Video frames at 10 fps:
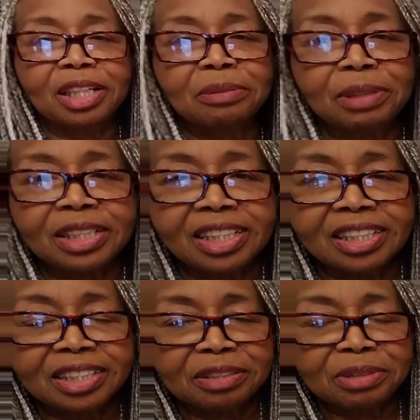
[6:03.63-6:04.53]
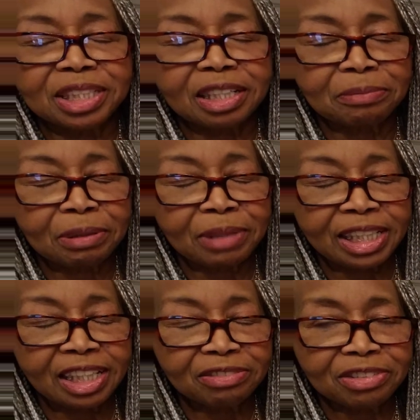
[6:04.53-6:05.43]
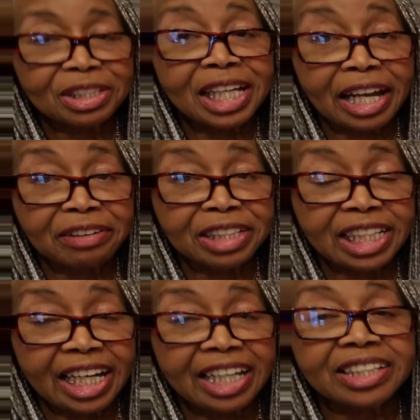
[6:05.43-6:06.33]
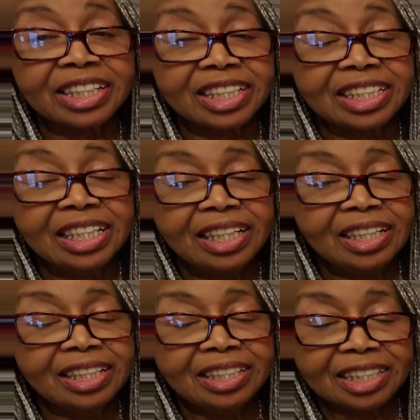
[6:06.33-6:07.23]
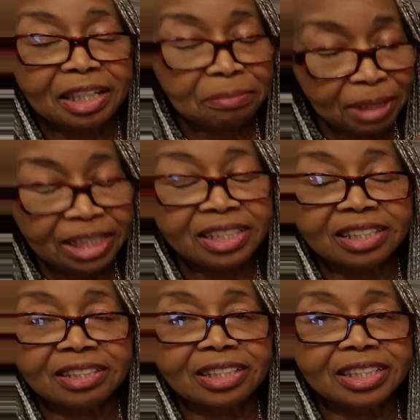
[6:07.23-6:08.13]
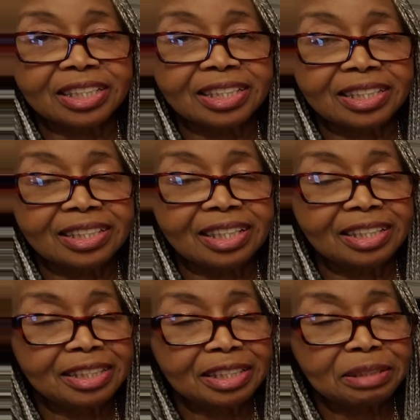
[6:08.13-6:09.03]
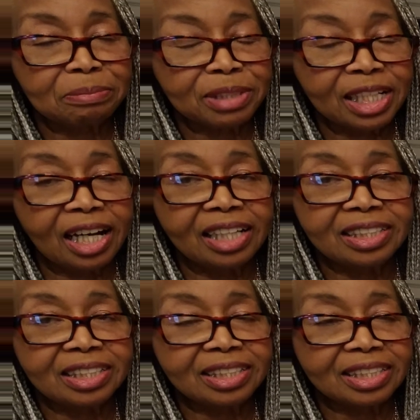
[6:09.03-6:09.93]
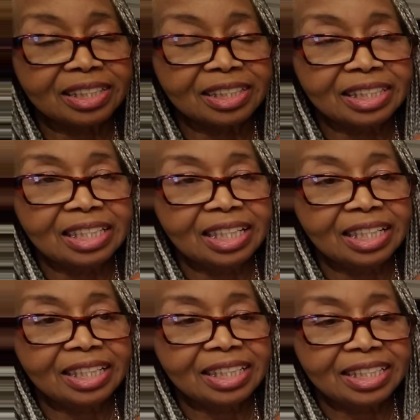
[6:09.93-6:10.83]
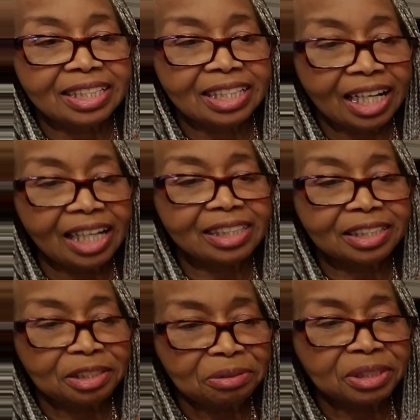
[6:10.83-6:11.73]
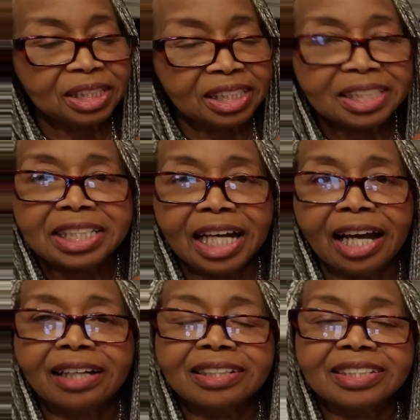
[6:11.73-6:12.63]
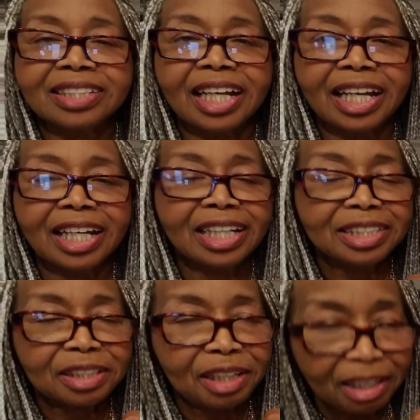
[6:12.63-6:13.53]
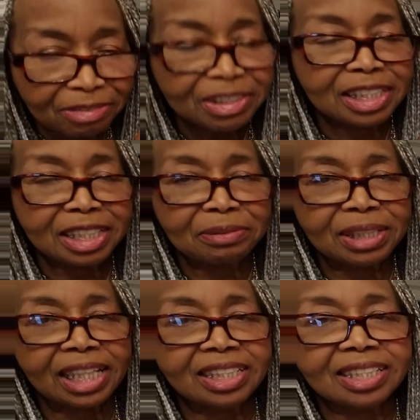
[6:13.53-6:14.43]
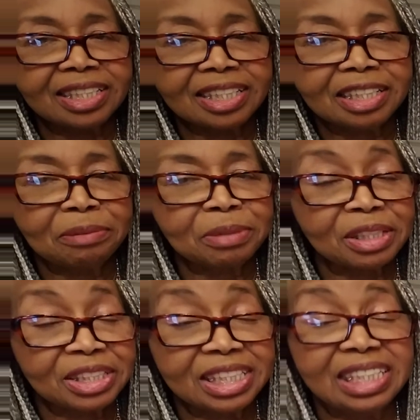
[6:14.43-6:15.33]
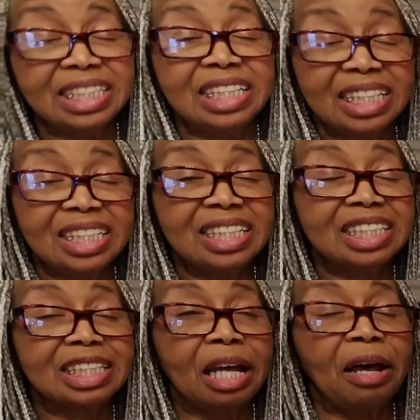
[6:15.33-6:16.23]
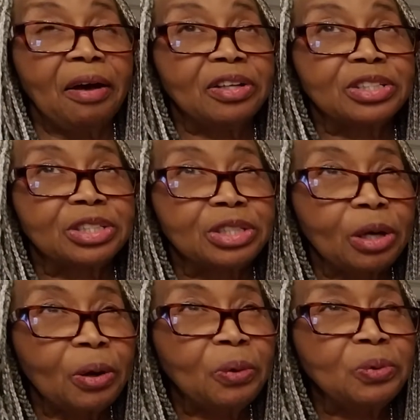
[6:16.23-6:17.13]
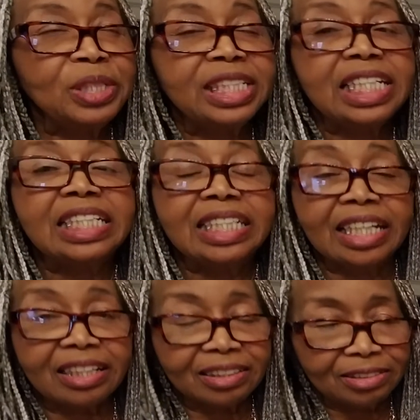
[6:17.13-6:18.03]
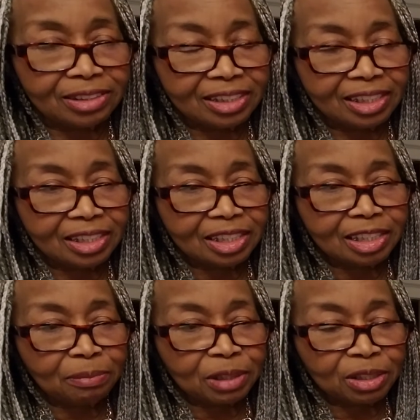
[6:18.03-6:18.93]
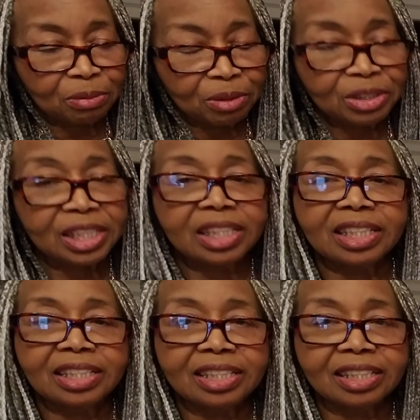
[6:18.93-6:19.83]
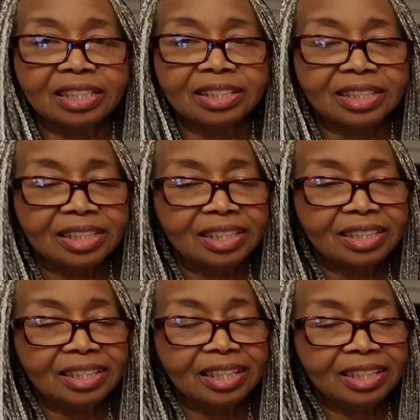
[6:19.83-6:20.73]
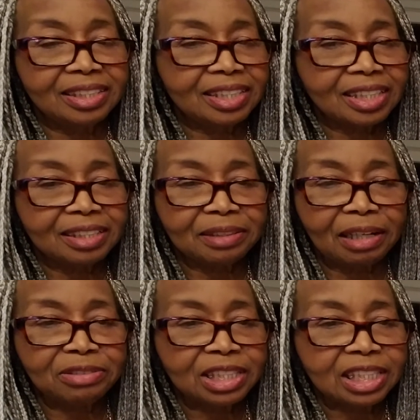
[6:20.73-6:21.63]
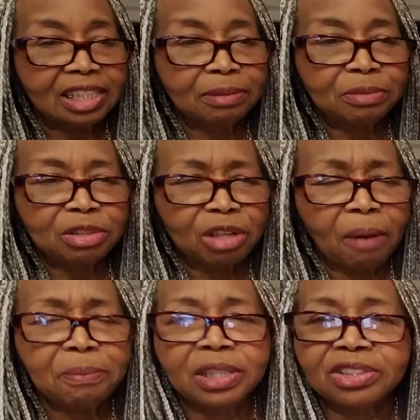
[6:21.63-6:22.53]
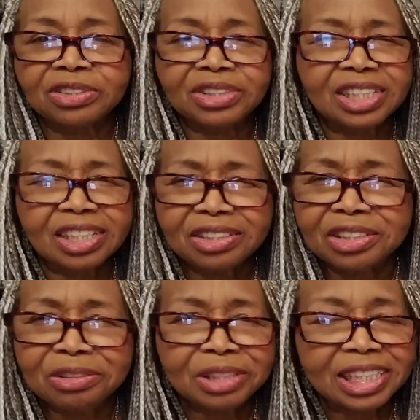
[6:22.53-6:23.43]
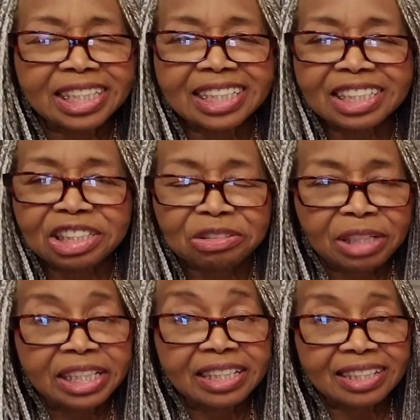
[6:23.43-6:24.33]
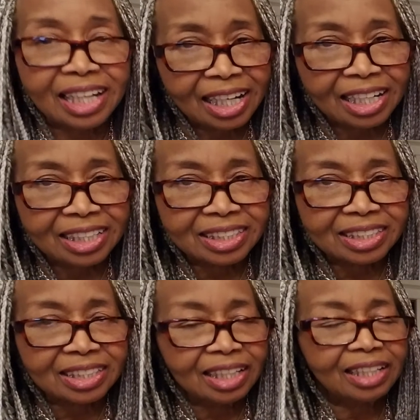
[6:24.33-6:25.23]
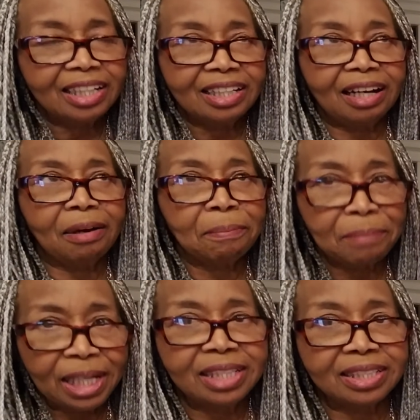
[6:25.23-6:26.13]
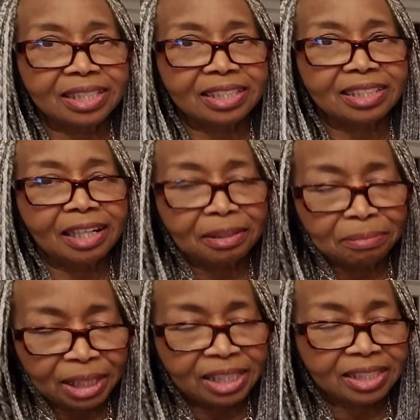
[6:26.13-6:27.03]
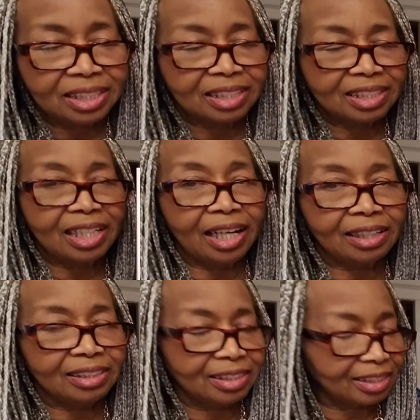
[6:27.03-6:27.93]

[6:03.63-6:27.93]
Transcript: Among the Kudzu, was done by my nephew, Larry Anthony. He's an amazing artist. And this guy is not using his talents as often as I would like to see him, because he is so detailed in some of the work that he does. And I've seen him draw pictures just using straight lines. Amazing, amazing talent,